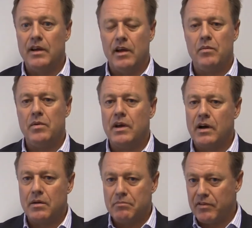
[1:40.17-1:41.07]
If we
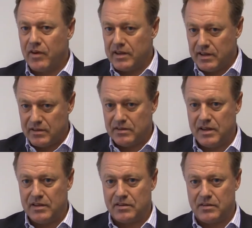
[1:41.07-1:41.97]
are providing
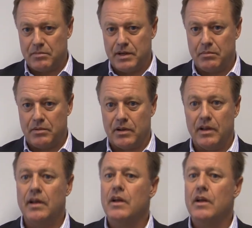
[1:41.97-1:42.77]
seeds to people,